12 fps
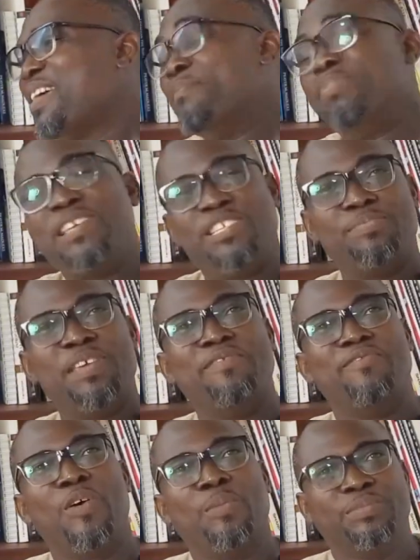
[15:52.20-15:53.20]
Please be
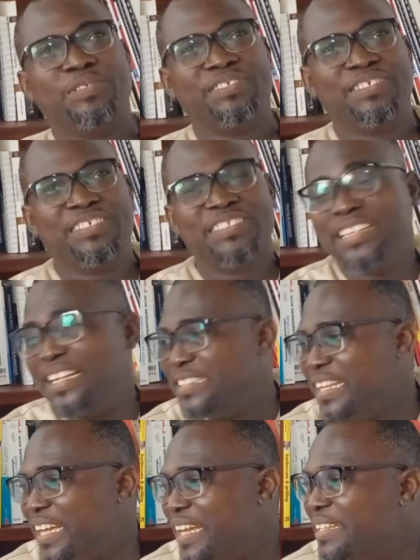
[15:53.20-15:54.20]
informed
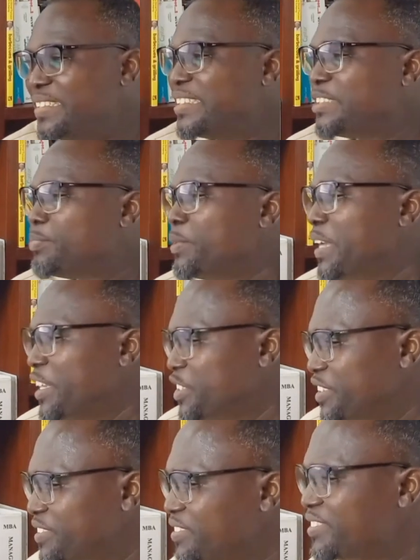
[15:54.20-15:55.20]
that this
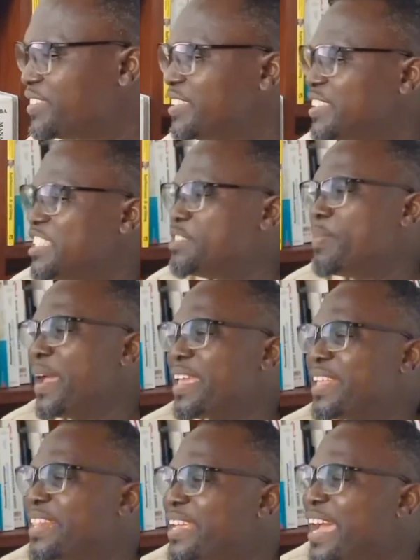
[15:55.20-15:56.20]
production is by
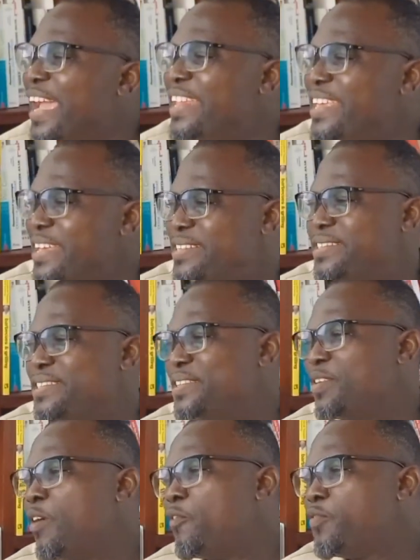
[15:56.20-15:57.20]
the kind courtesy
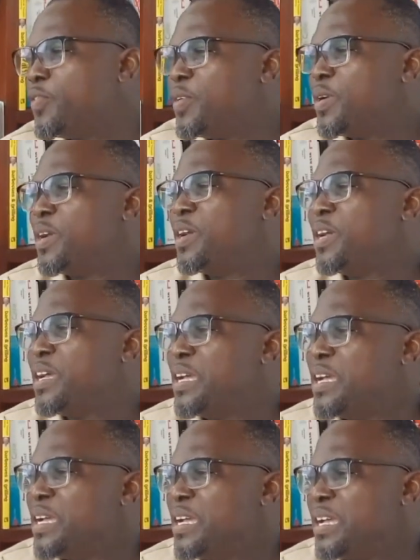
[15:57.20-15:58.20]
of
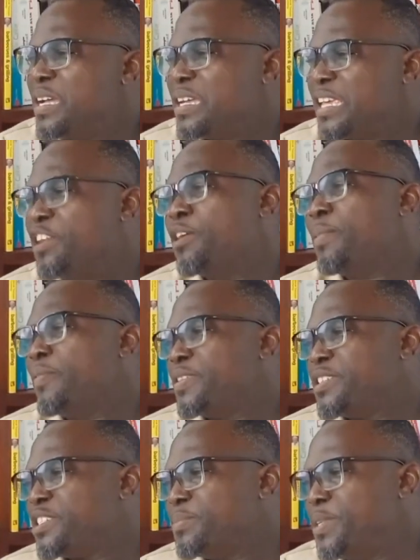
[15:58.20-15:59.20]
Kingdom
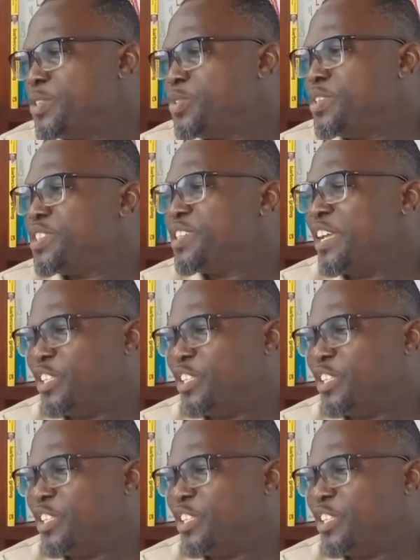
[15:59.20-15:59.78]
Harvesters Ministries, a